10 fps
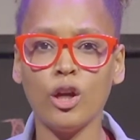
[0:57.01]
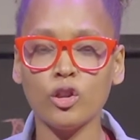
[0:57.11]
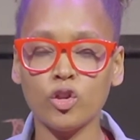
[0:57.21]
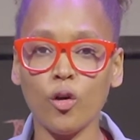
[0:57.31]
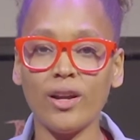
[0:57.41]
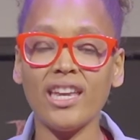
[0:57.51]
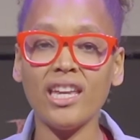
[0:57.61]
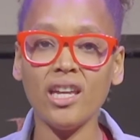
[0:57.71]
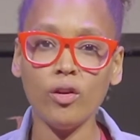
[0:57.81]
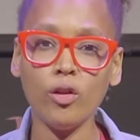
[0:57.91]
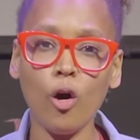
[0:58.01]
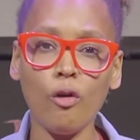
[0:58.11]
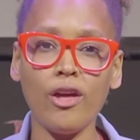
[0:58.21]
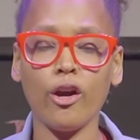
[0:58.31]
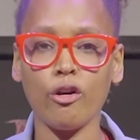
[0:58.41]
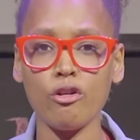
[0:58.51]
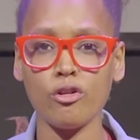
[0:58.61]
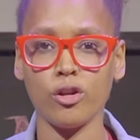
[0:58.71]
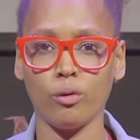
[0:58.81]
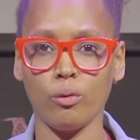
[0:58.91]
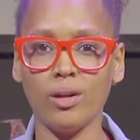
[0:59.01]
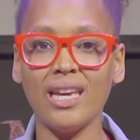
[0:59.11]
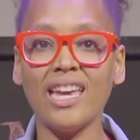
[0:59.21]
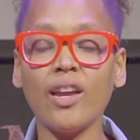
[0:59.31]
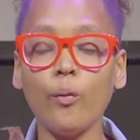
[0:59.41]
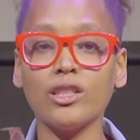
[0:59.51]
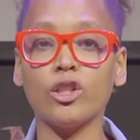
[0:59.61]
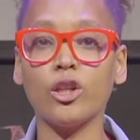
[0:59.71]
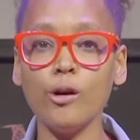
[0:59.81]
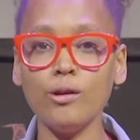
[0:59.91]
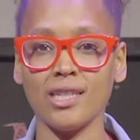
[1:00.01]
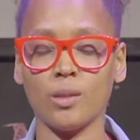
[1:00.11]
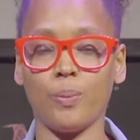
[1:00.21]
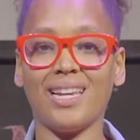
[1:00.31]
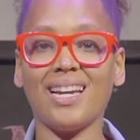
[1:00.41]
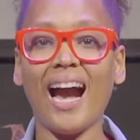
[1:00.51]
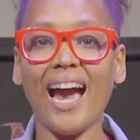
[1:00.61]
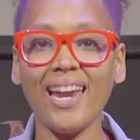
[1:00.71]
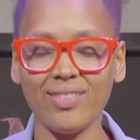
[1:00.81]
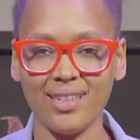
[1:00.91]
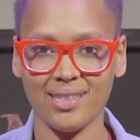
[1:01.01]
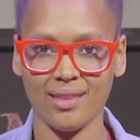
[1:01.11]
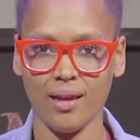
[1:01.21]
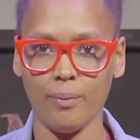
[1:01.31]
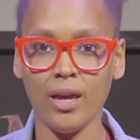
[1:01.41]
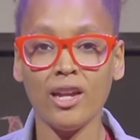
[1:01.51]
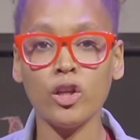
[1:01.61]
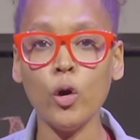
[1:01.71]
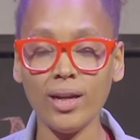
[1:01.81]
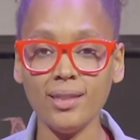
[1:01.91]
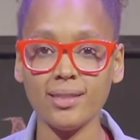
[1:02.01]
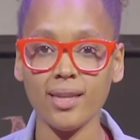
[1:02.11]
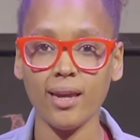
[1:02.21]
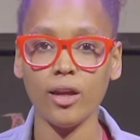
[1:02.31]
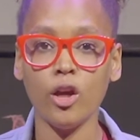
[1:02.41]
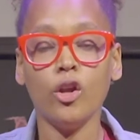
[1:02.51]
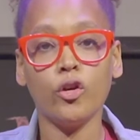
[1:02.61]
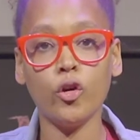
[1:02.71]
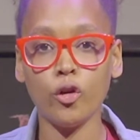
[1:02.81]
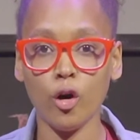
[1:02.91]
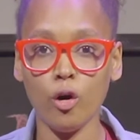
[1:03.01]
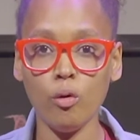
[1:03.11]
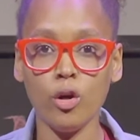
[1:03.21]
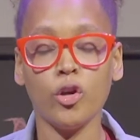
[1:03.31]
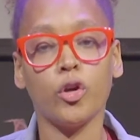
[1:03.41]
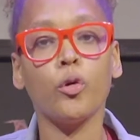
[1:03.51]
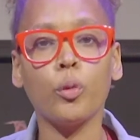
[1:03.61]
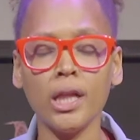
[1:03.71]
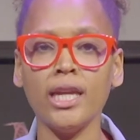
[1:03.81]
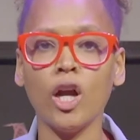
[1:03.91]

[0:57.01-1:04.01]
So even though they hurt you, he wants you to speak kindly to them. You can say, You know, you really